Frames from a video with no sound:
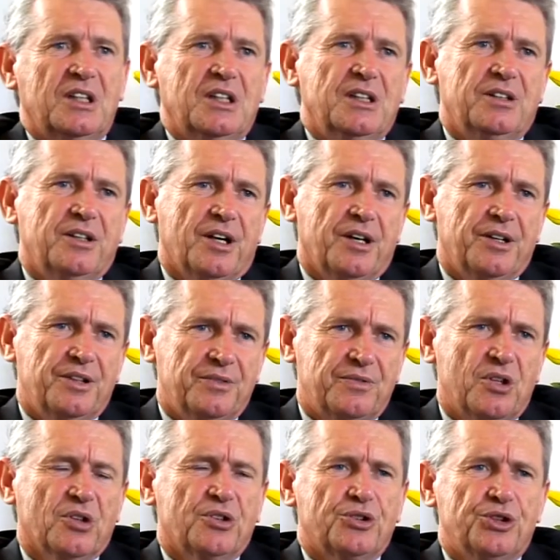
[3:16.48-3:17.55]
you know, you've
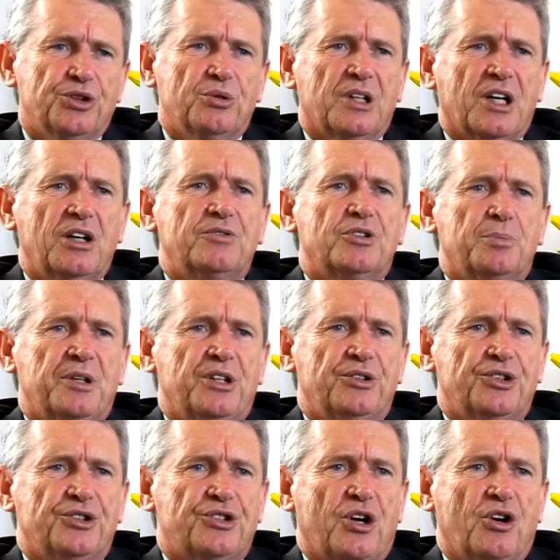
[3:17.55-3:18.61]
got to do it over a period
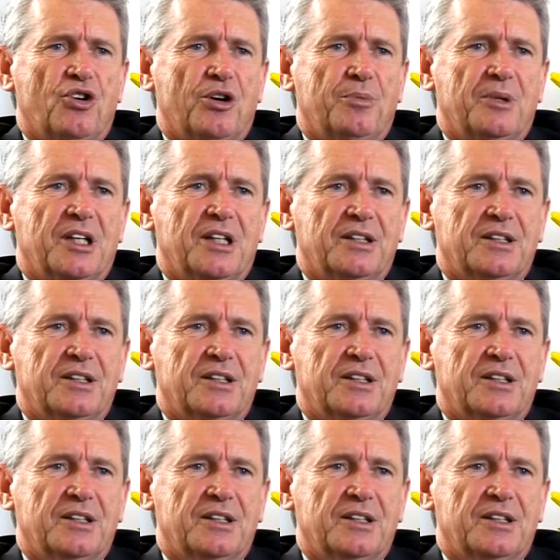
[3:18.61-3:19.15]
of time, and